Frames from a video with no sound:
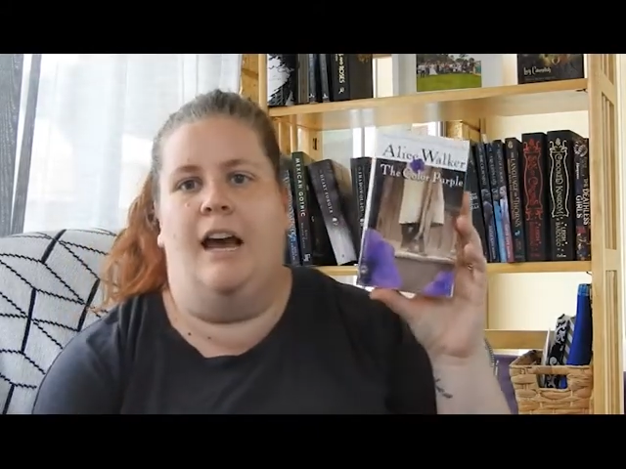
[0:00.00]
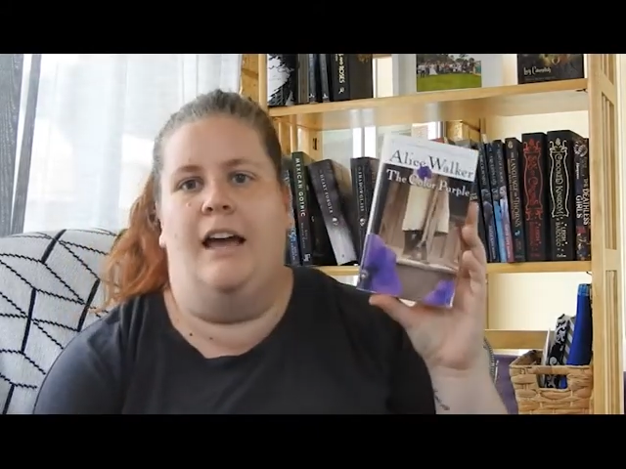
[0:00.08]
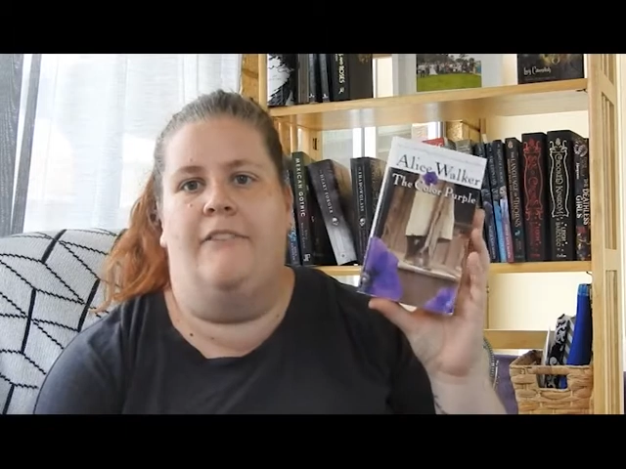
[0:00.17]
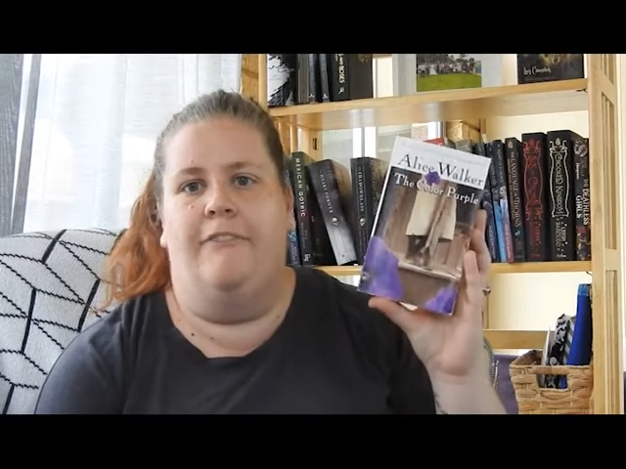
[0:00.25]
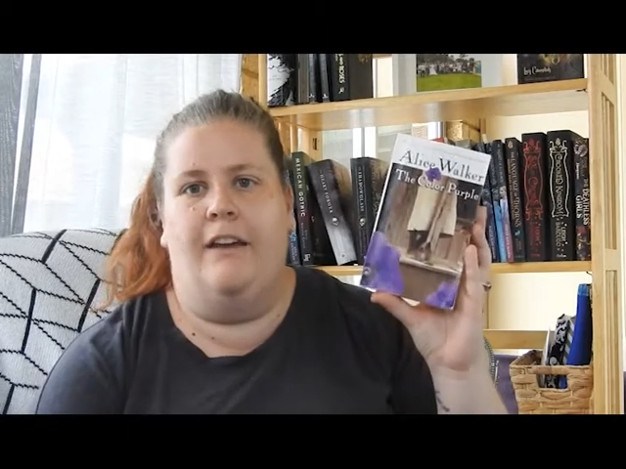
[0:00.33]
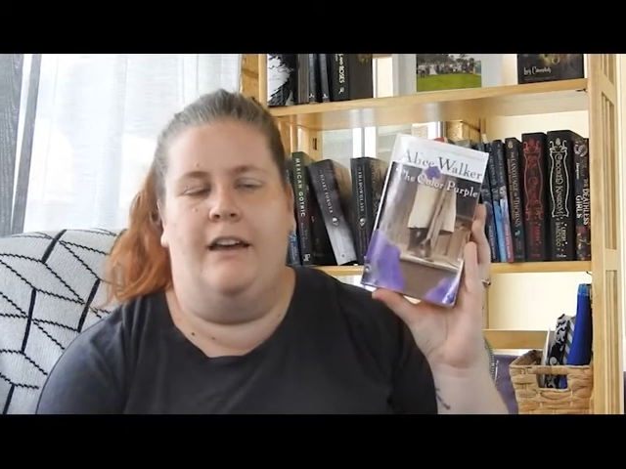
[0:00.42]
I
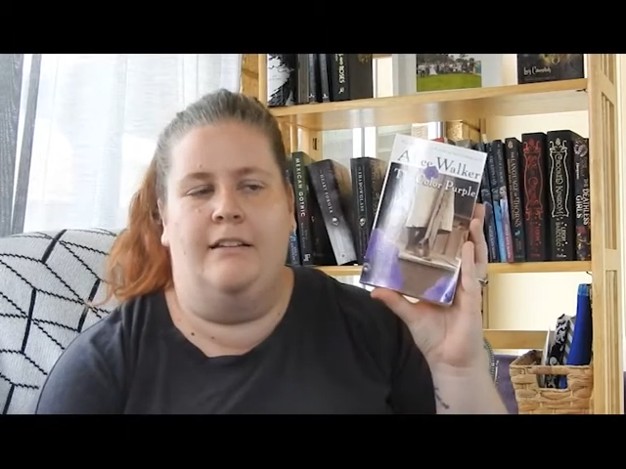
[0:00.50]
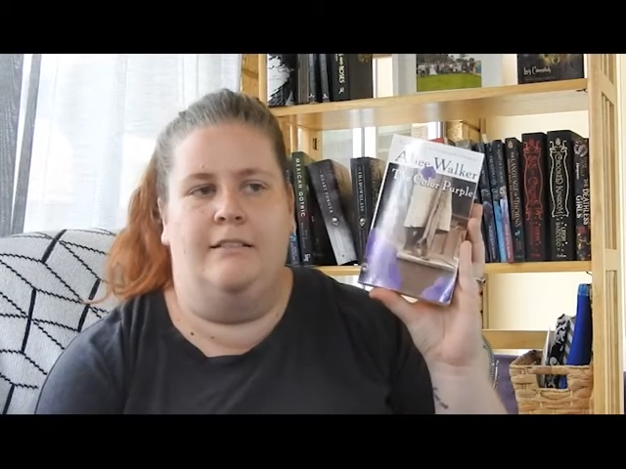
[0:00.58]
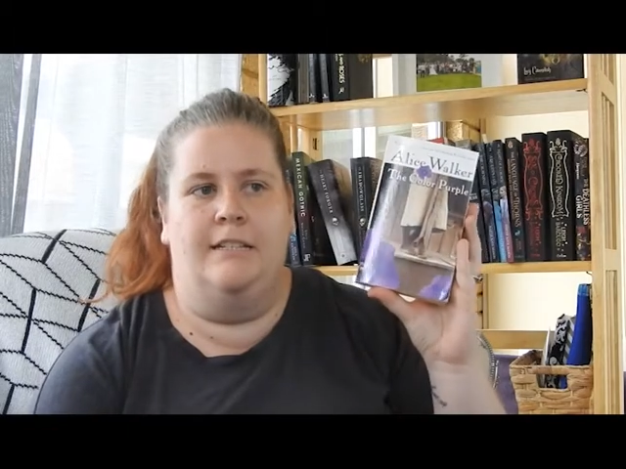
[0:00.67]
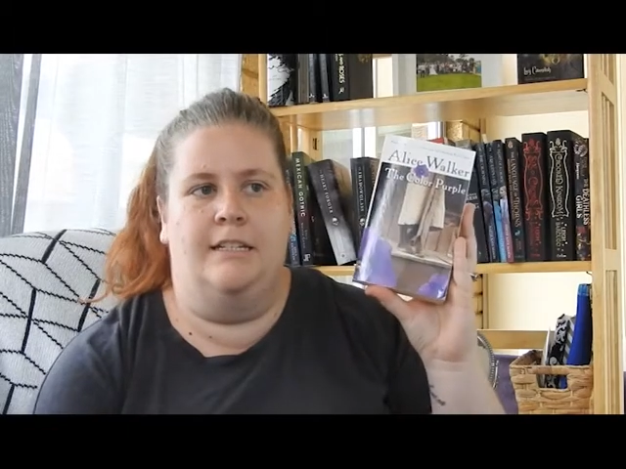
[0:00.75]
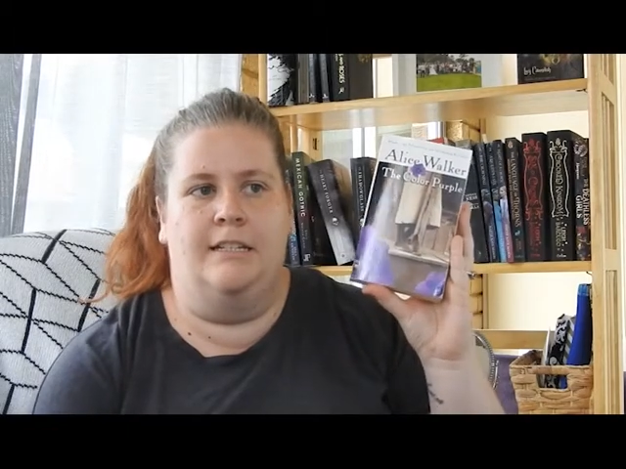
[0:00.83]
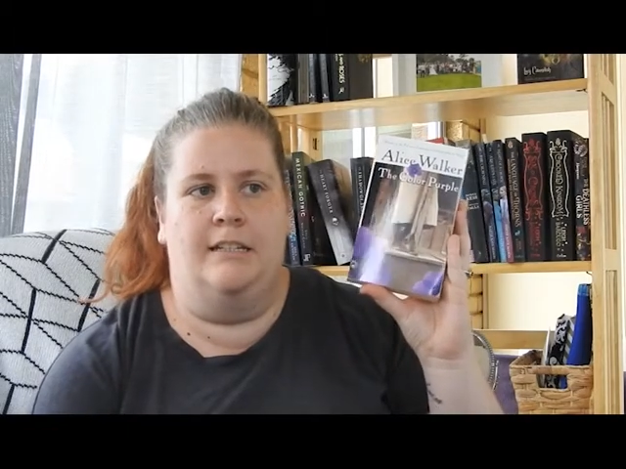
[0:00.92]

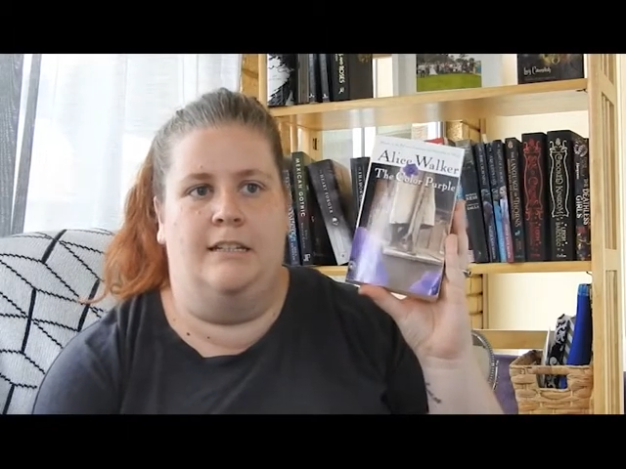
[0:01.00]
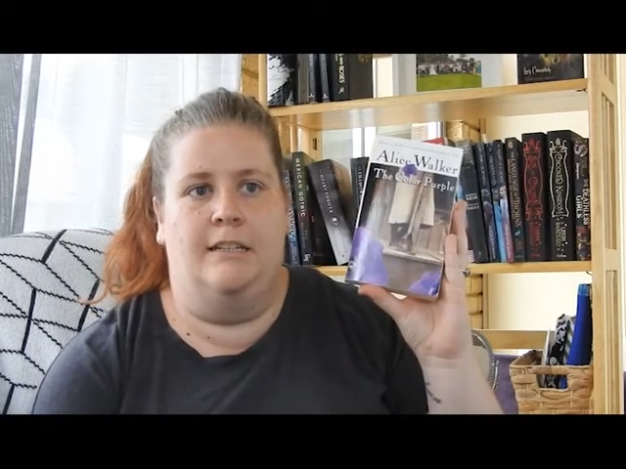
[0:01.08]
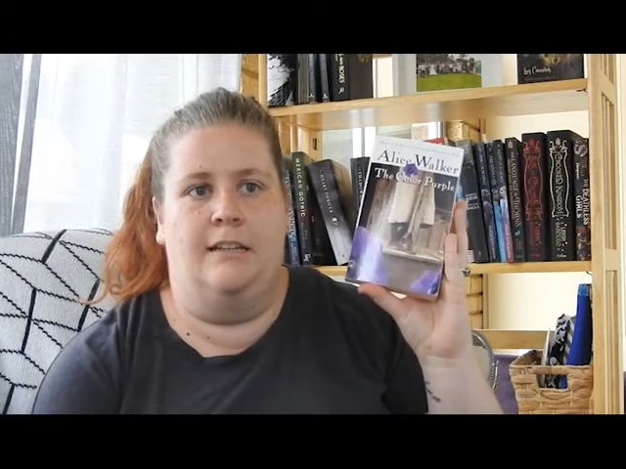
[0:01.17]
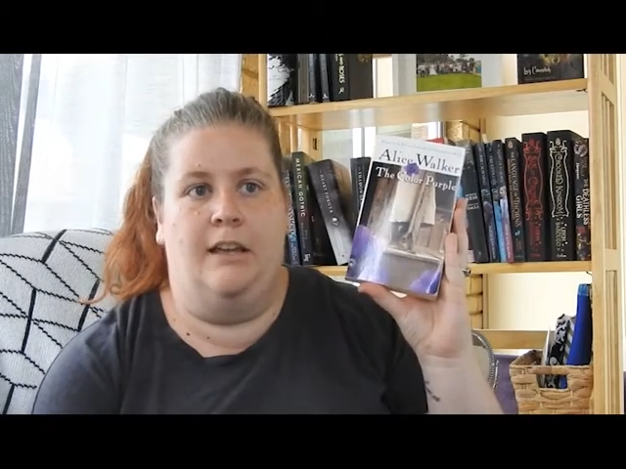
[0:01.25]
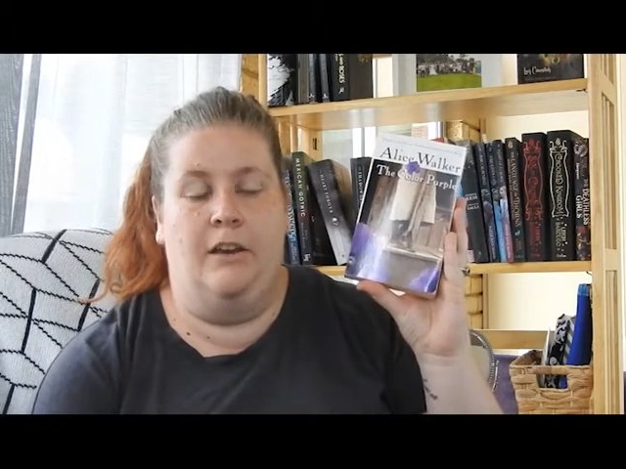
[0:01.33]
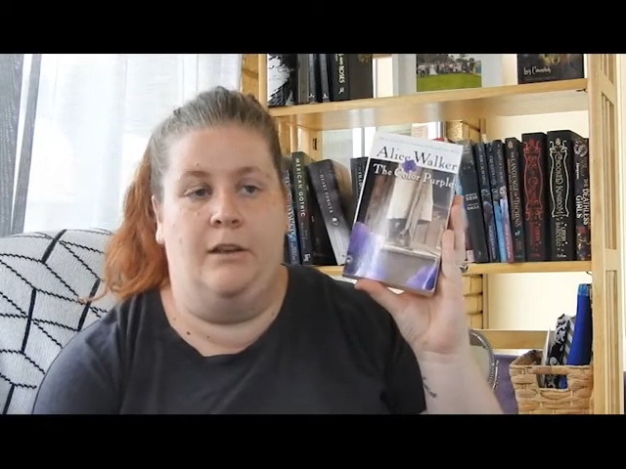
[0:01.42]
found it
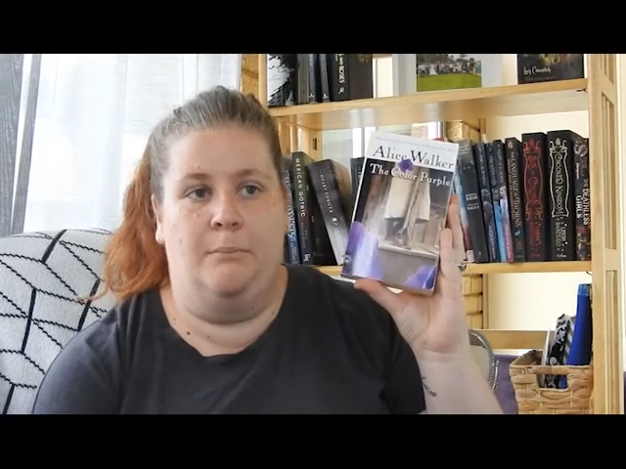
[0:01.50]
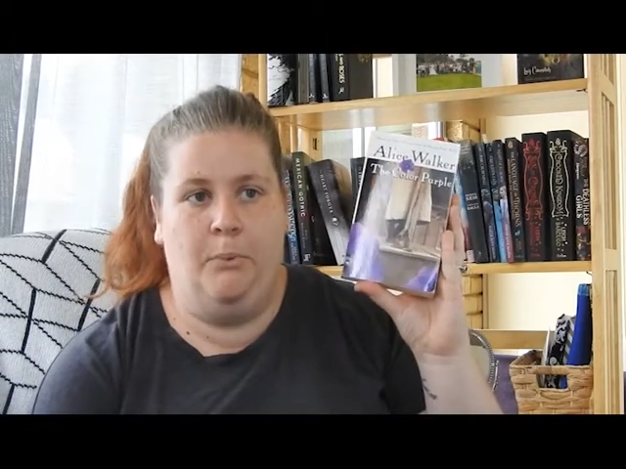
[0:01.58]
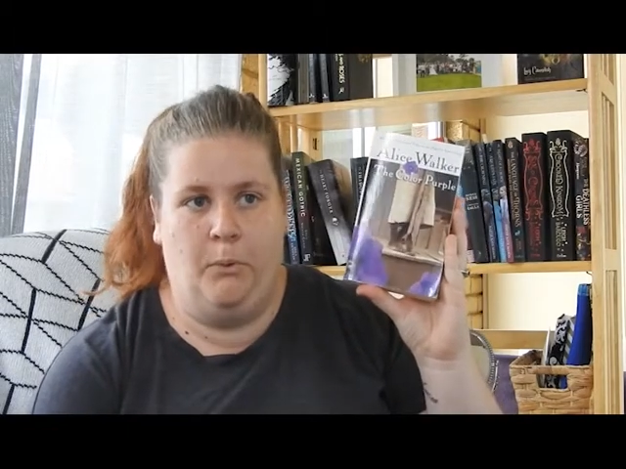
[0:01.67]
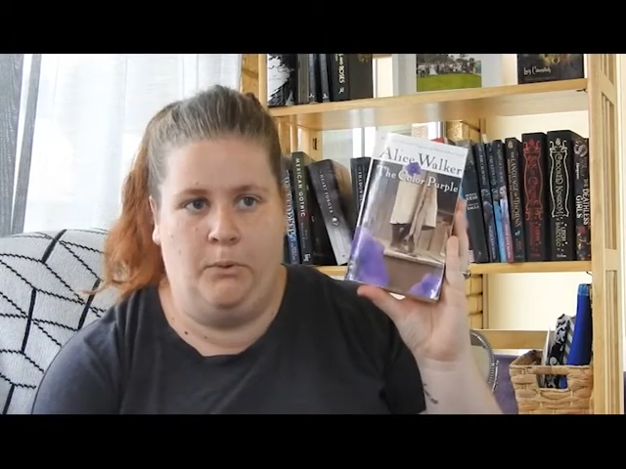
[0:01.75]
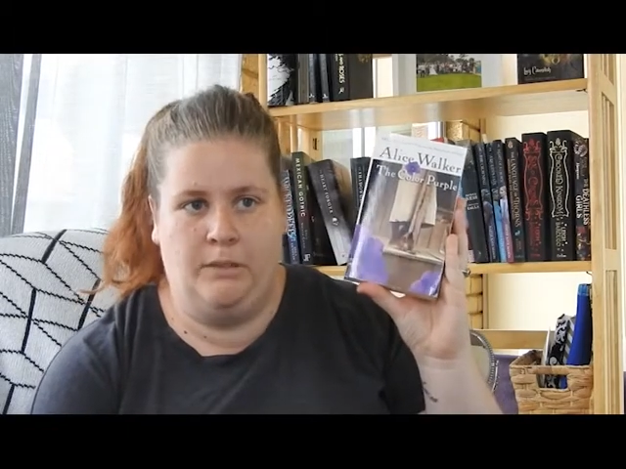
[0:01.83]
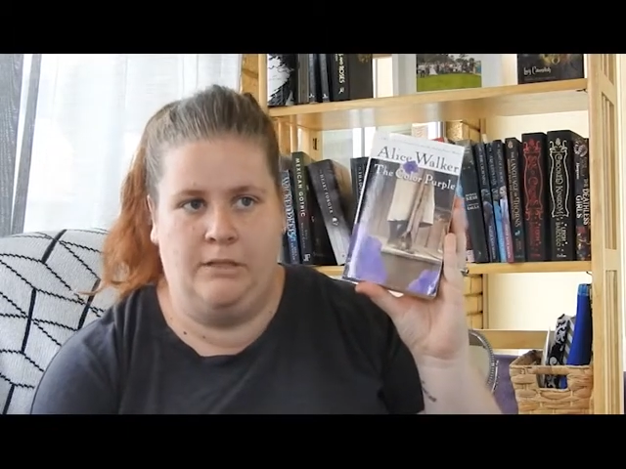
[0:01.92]
an
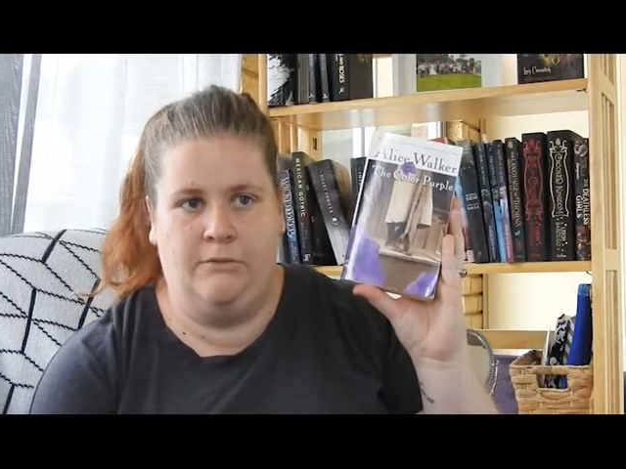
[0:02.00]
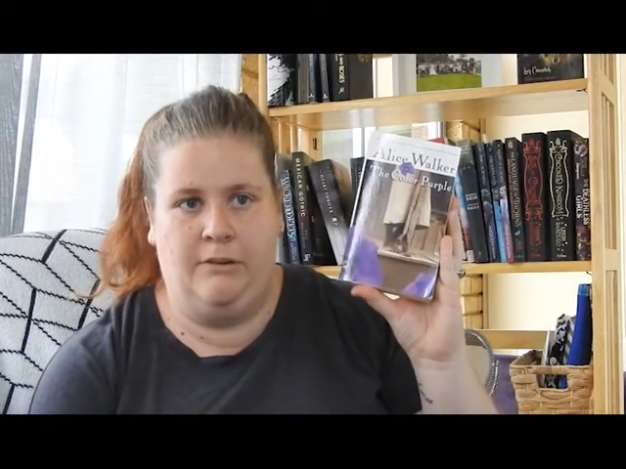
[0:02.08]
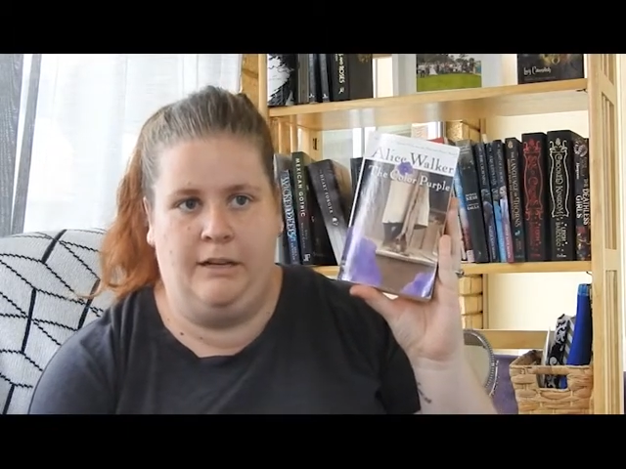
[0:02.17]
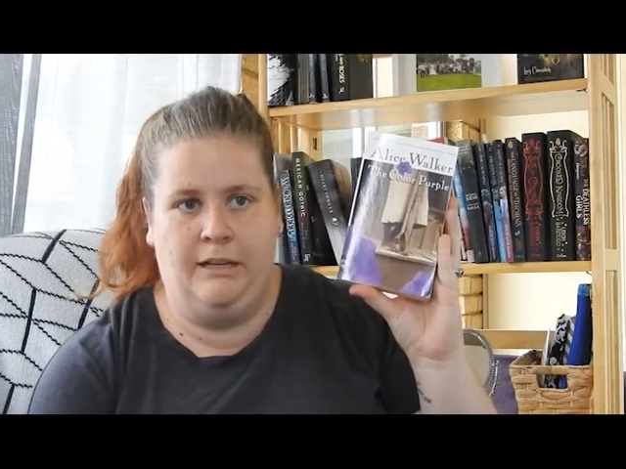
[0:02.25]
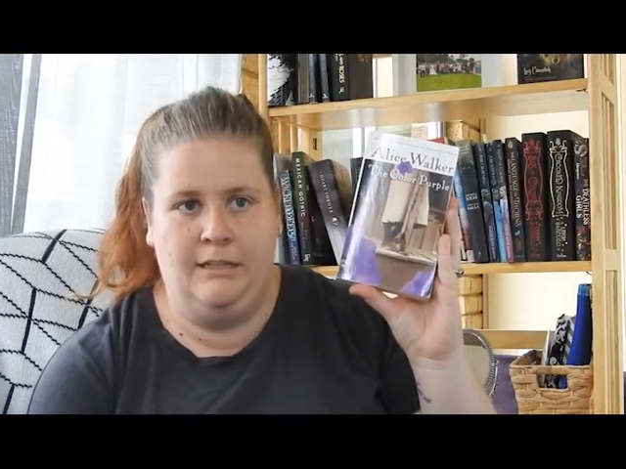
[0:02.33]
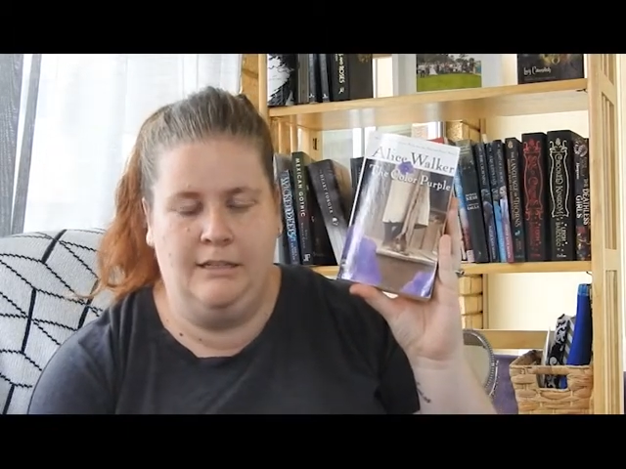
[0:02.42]
important
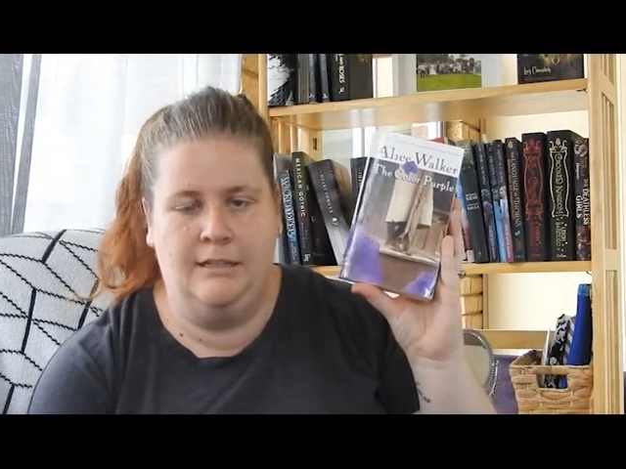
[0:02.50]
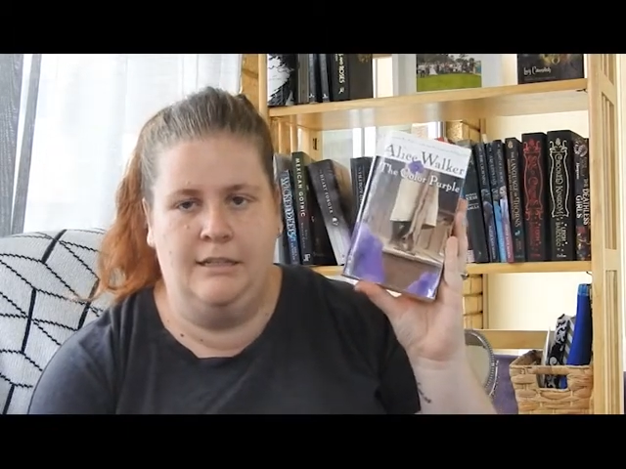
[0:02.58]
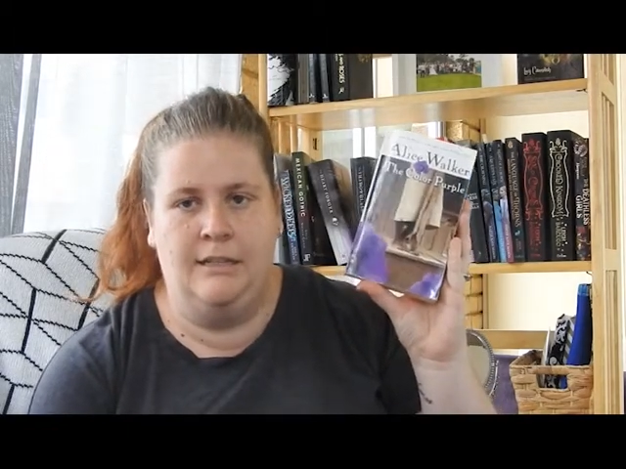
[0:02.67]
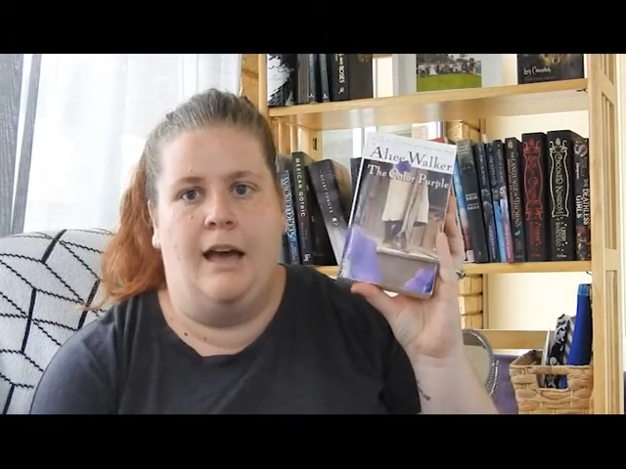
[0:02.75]
read.